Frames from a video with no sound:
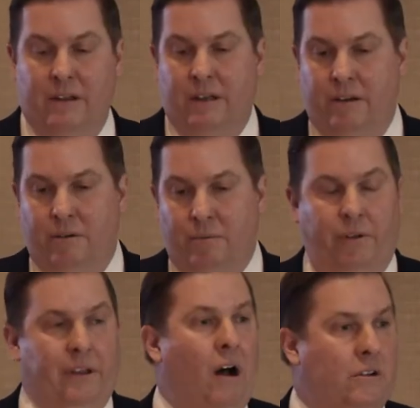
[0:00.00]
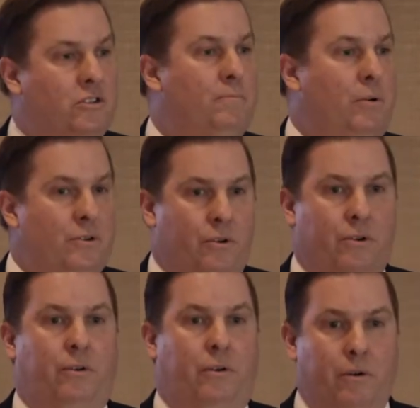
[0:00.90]
you know, really
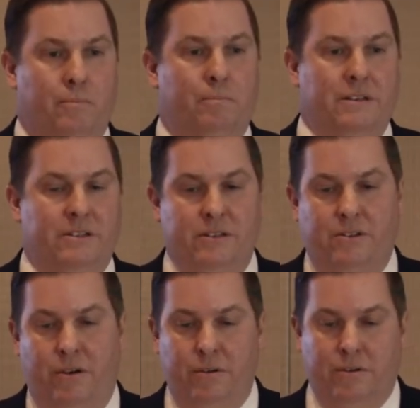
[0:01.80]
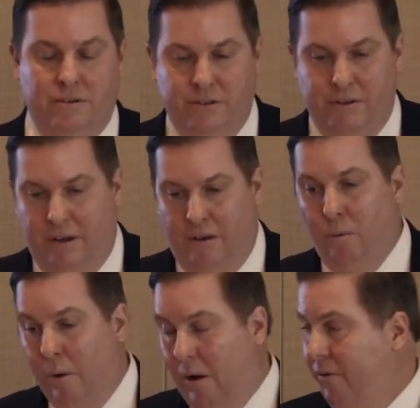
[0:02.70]
entrepreneurial or business owners' uh,
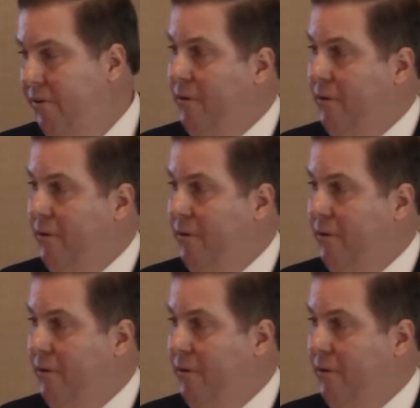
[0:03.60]
wealth.